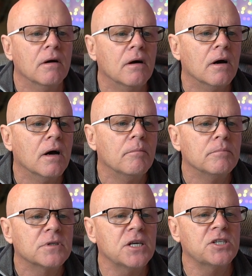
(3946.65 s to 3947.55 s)

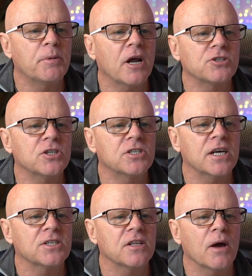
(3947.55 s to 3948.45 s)
Um, TC Production
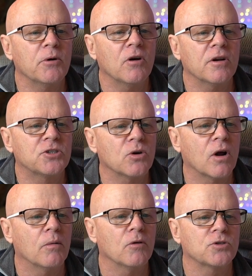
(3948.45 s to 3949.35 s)
says, and they were not
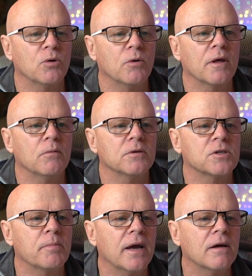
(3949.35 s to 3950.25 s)
insured. Oh, I'm not sure what that
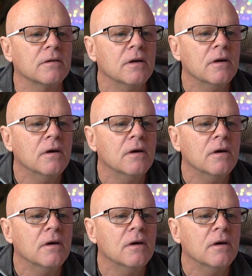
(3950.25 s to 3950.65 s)
was about.